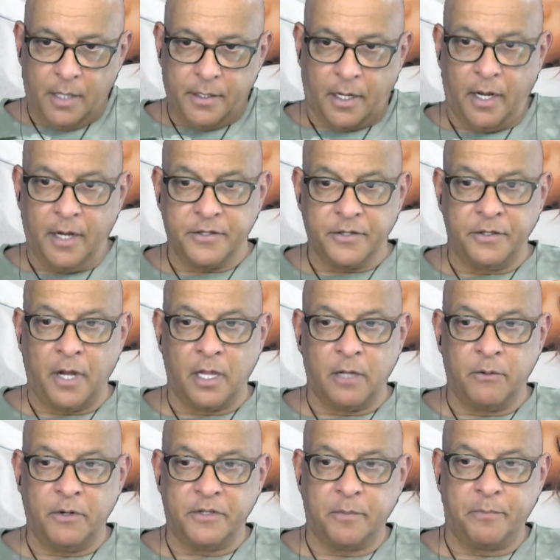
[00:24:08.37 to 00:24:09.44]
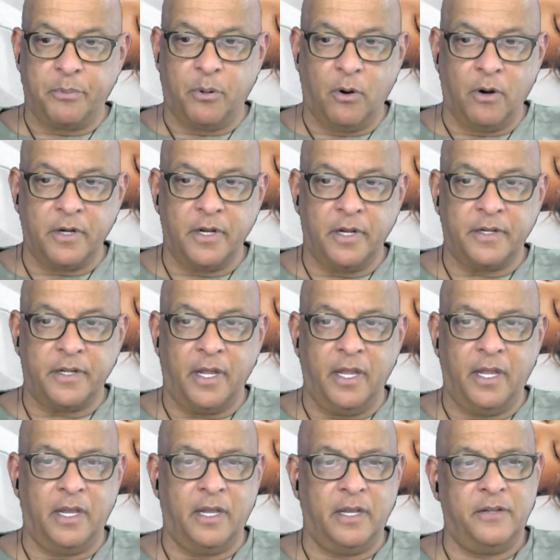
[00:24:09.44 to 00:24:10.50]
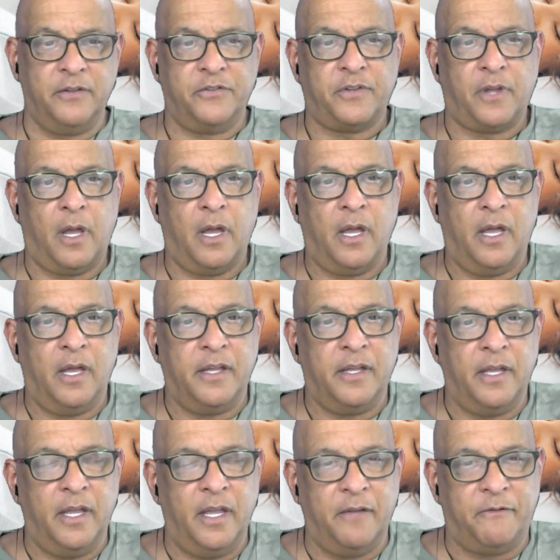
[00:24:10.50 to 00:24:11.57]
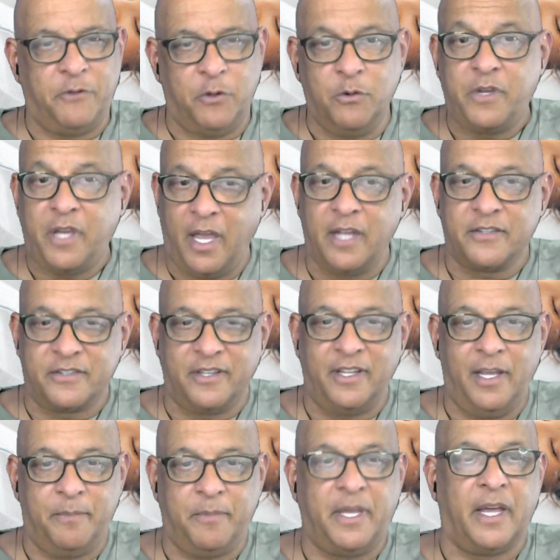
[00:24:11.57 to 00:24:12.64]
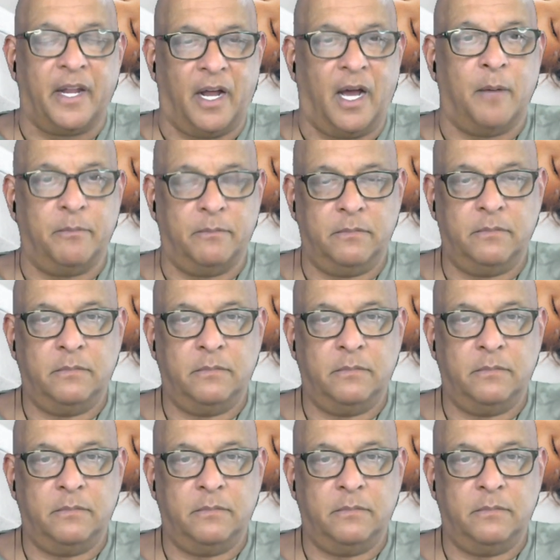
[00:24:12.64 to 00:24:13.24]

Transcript: Now here's another one that's important is if you can't sleep, get up.